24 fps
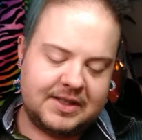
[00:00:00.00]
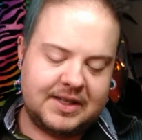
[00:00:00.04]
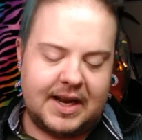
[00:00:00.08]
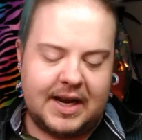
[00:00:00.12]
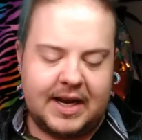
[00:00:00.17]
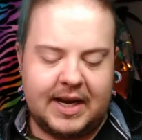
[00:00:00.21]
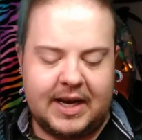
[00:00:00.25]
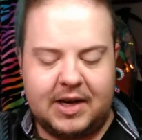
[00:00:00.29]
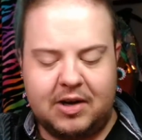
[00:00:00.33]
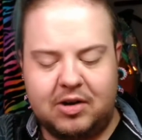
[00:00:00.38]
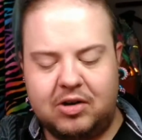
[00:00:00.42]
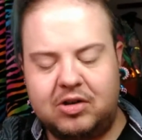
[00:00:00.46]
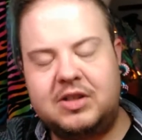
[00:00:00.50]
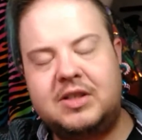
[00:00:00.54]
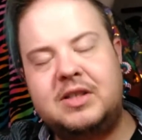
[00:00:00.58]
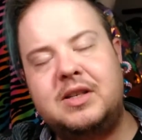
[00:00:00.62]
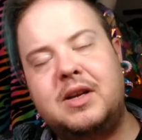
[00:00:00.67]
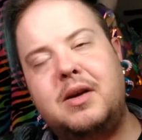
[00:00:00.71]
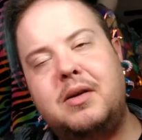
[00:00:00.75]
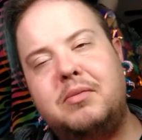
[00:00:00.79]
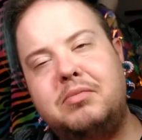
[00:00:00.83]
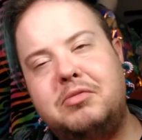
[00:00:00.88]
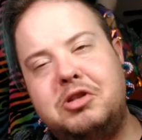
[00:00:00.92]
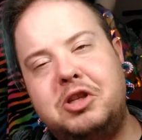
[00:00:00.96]
setting or
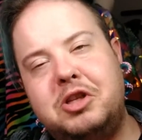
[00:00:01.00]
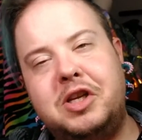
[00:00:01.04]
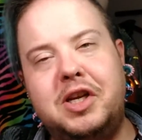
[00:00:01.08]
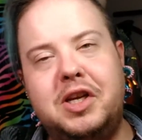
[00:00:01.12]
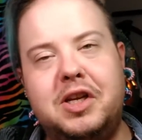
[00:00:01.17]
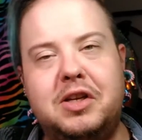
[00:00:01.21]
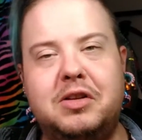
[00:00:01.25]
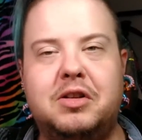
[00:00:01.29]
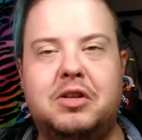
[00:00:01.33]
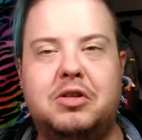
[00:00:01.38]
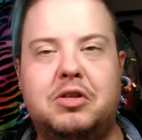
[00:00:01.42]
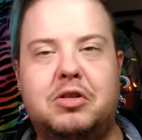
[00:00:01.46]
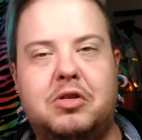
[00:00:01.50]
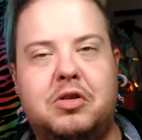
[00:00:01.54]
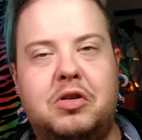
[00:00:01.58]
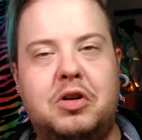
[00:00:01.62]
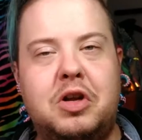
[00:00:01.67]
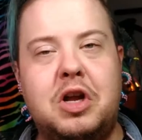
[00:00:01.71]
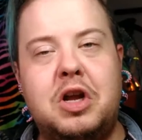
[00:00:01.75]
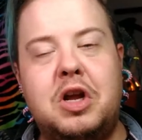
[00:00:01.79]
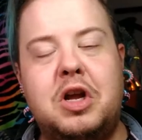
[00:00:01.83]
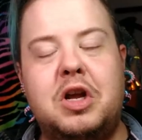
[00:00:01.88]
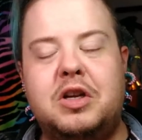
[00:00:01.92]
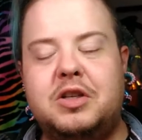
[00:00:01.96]
something, a
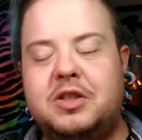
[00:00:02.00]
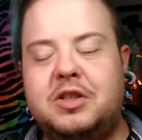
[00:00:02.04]
little